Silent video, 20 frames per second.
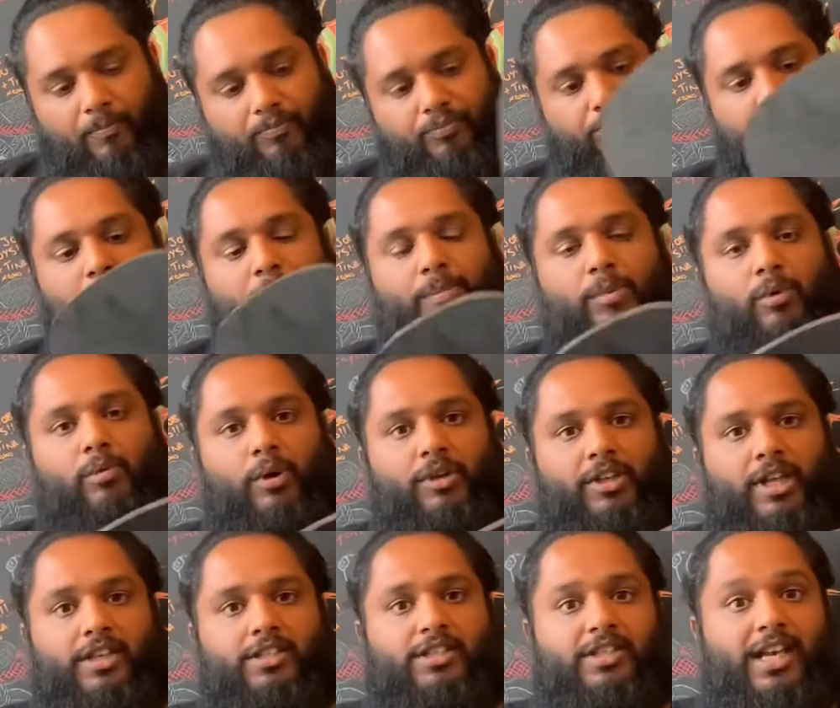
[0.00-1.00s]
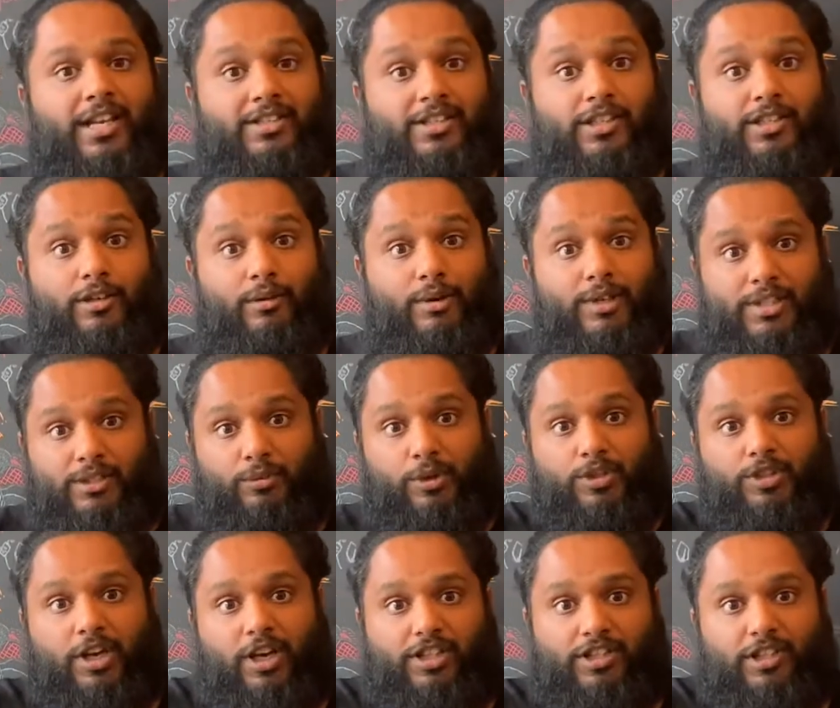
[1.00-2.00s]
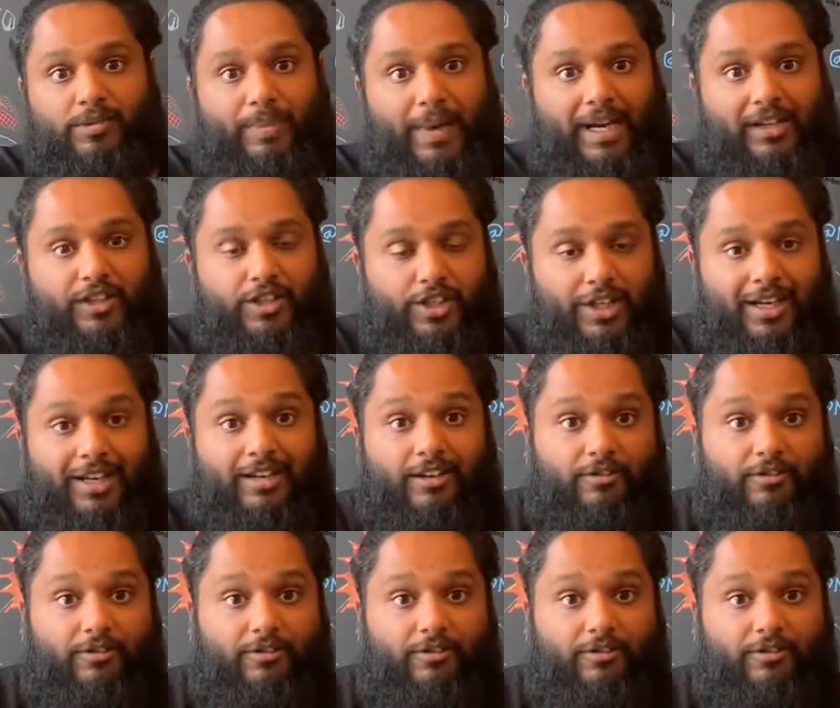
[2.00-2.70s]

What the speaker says: People, what they tend to do is will touch the back of the jacket,